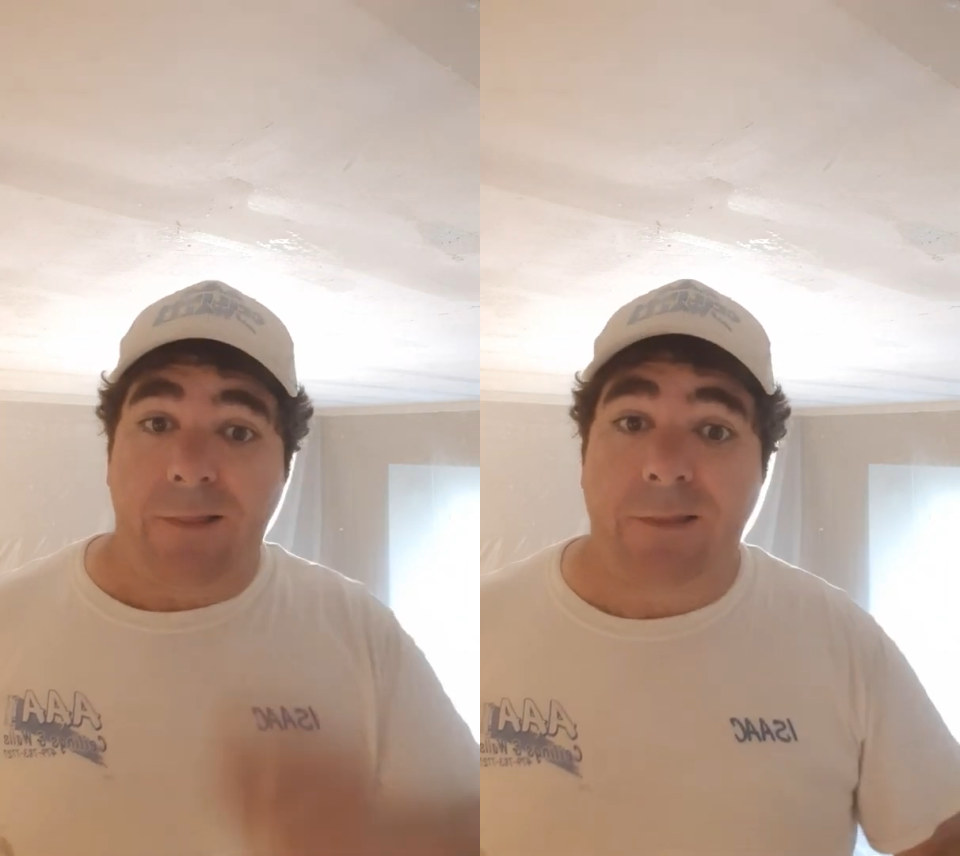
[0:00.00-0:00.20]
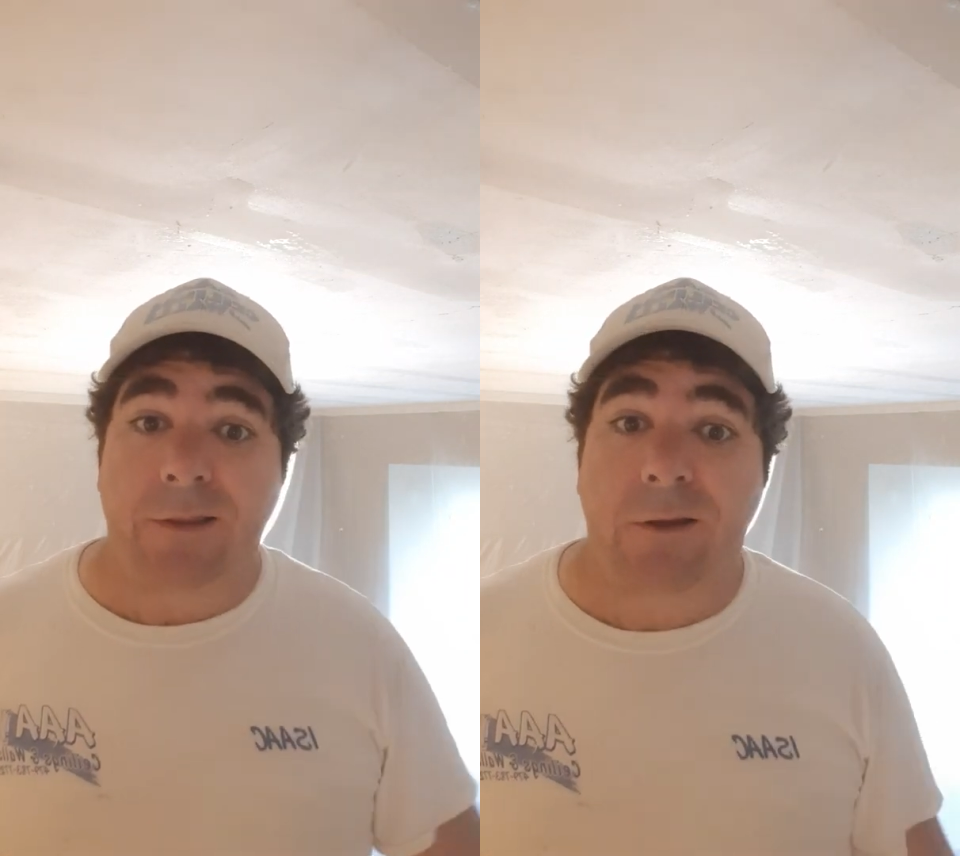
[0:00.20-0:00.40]

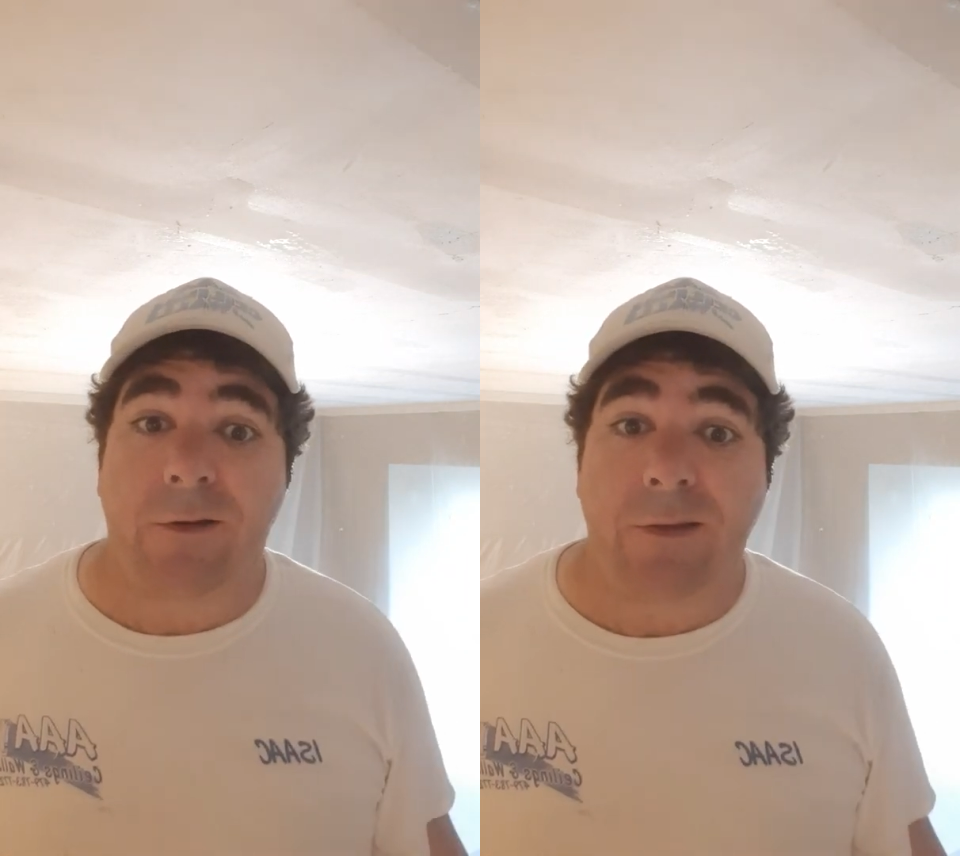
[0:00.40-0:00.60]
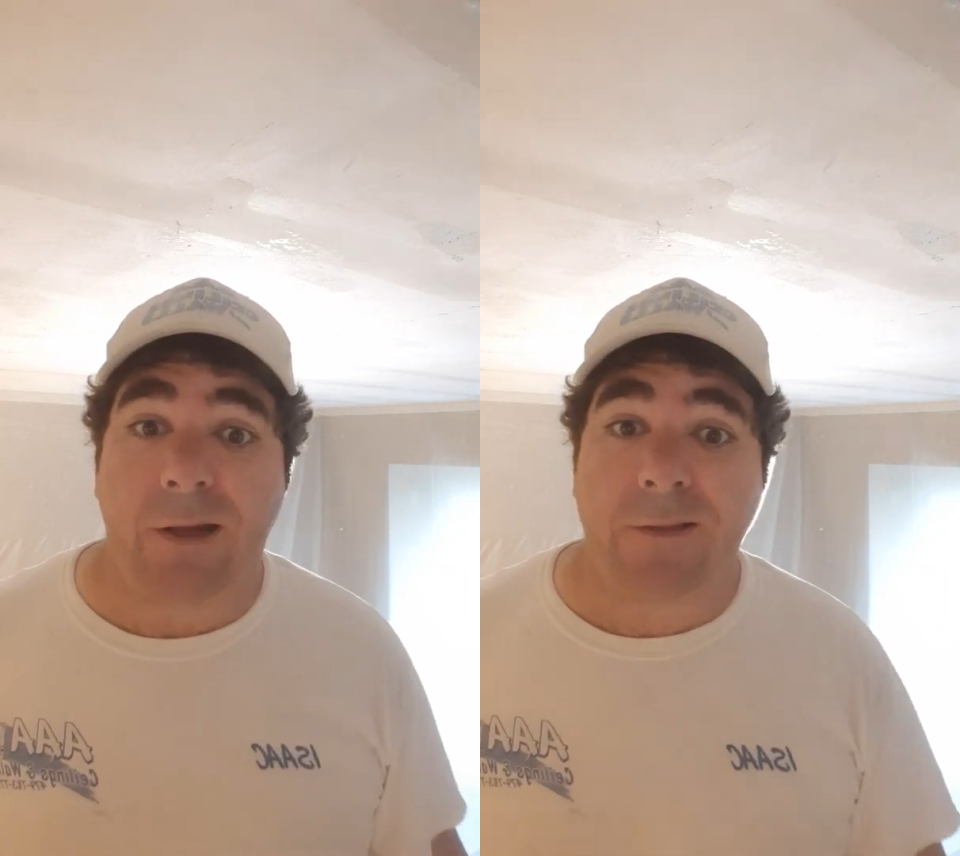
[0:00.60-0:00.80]
Let's go
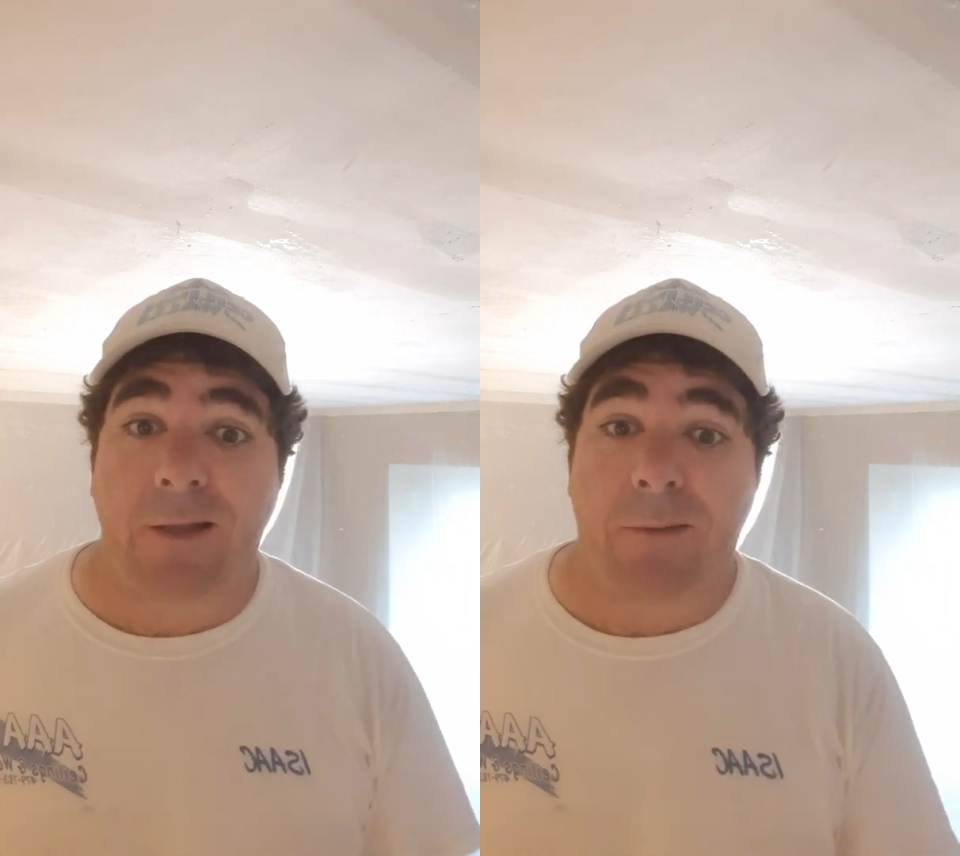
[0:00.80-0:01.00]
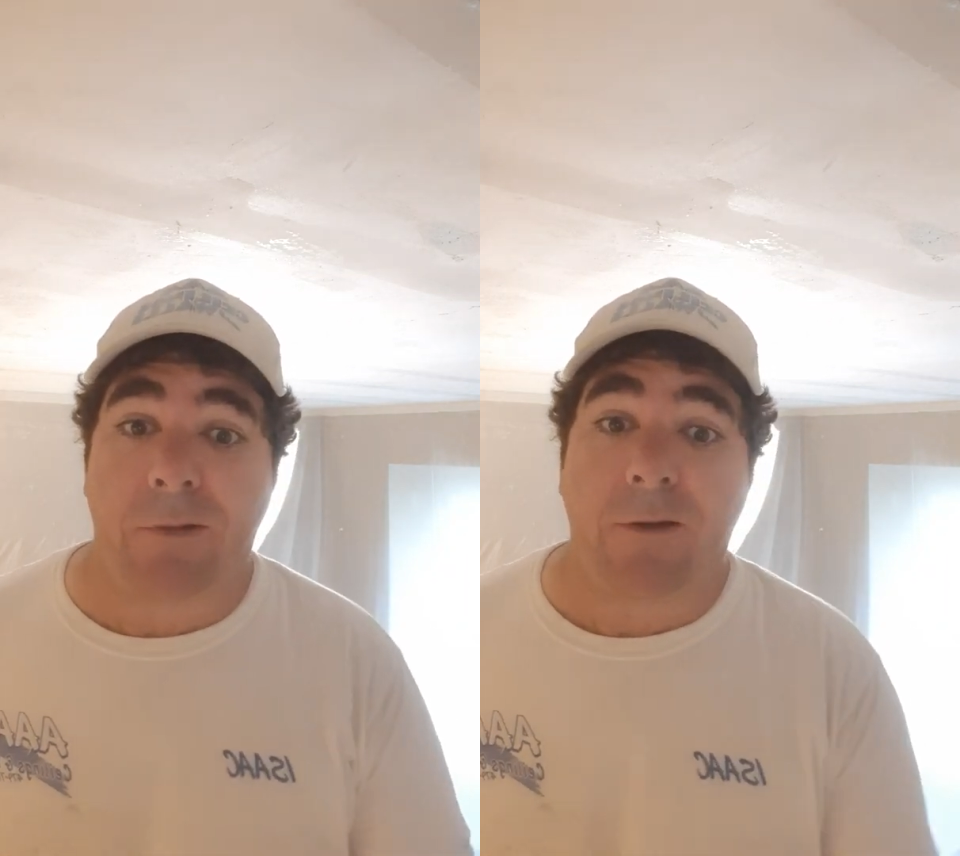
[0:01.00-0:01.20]
to the next
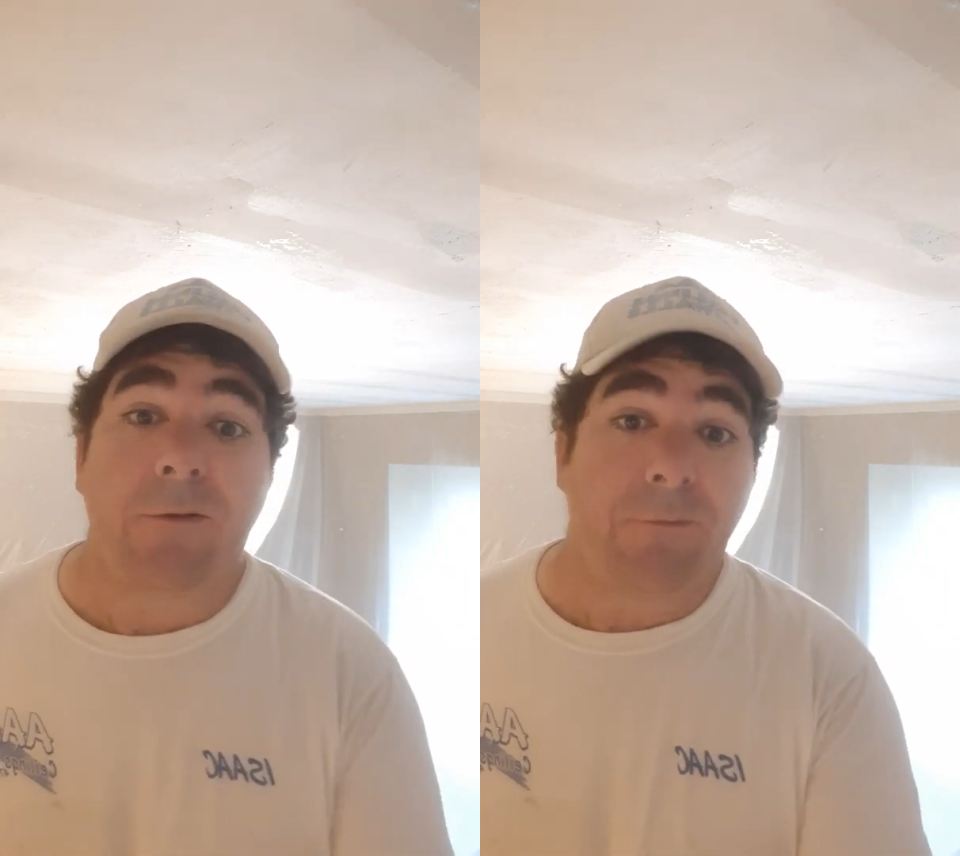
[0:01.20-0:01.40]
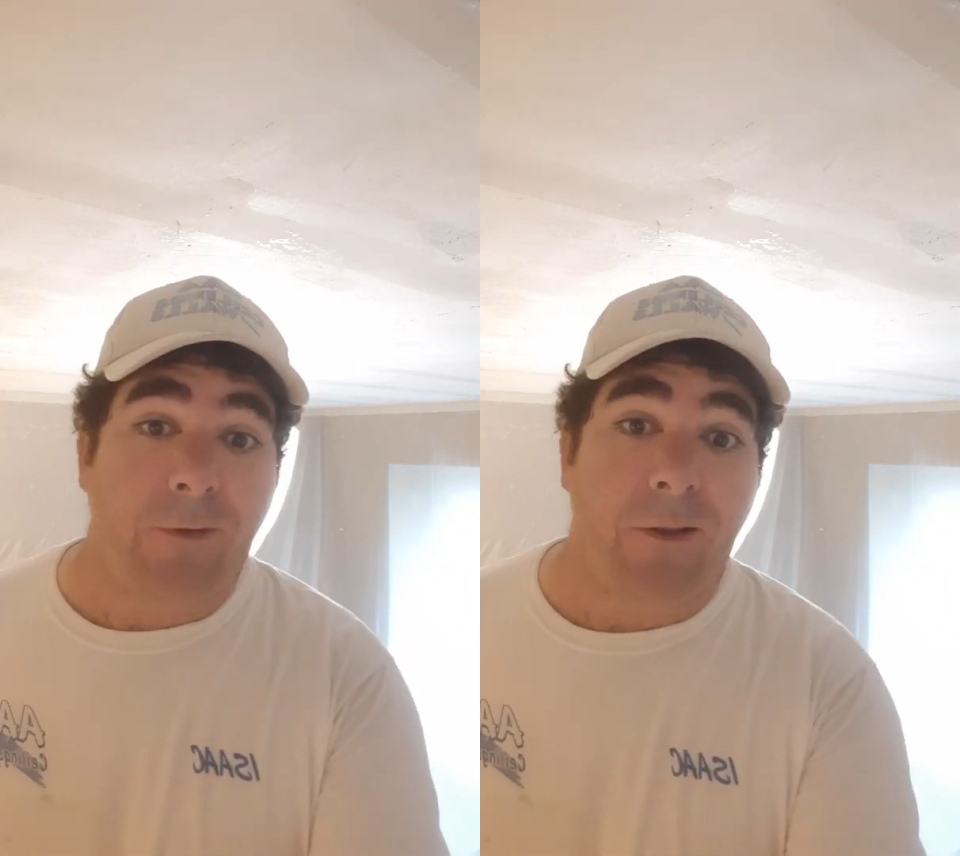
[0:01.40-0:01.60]
step.
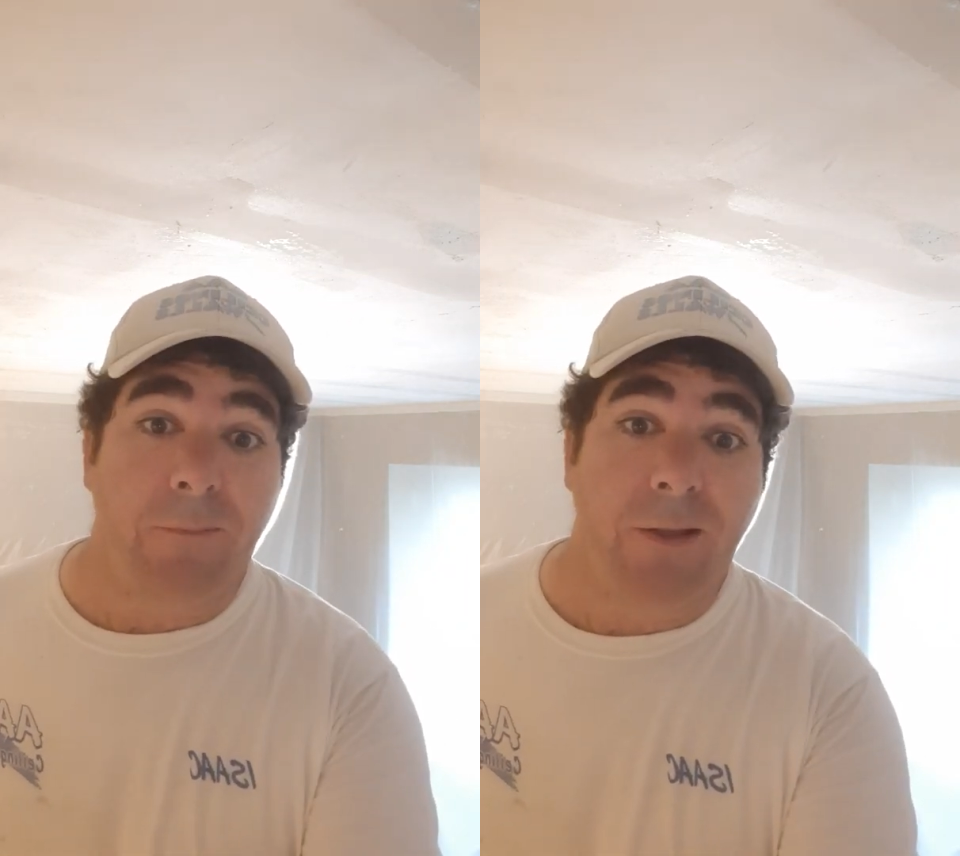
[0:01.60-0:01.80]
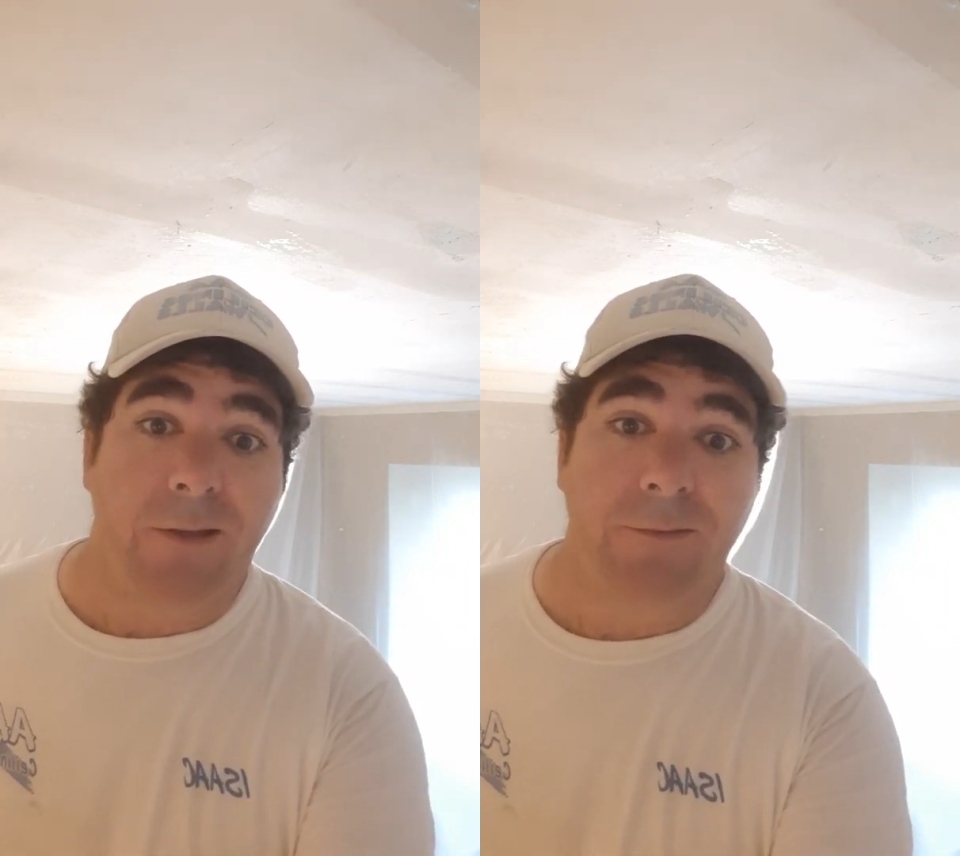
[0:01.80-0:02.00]
Follow
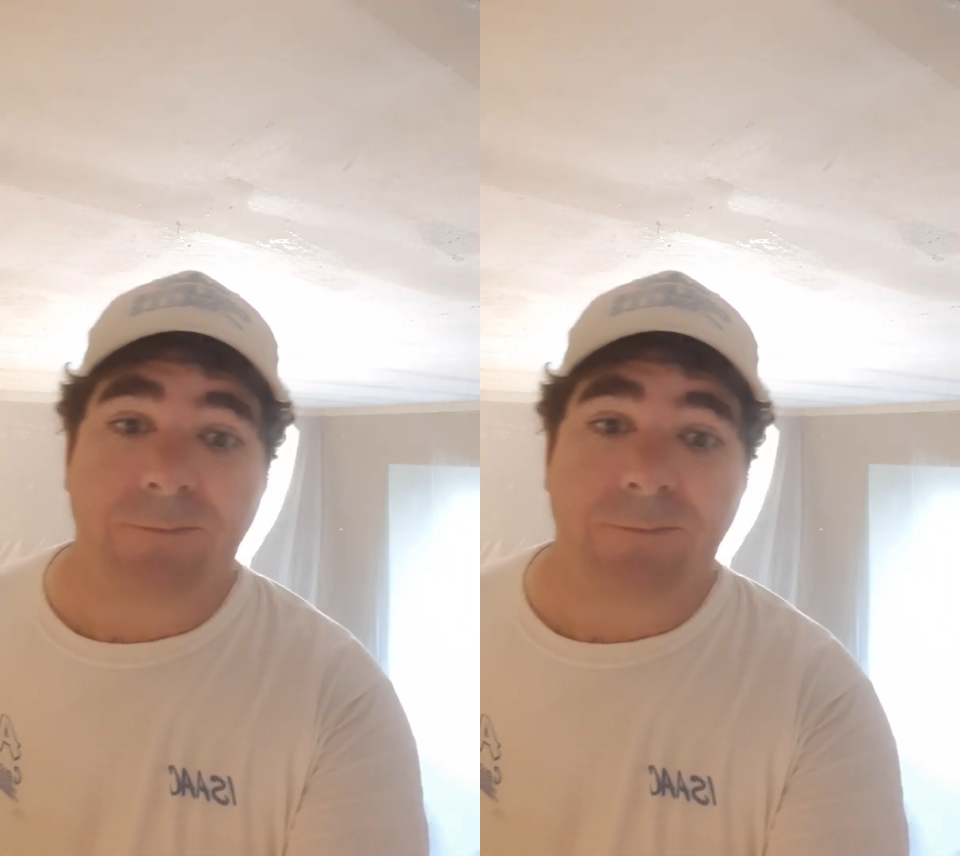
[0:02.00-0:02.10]
me.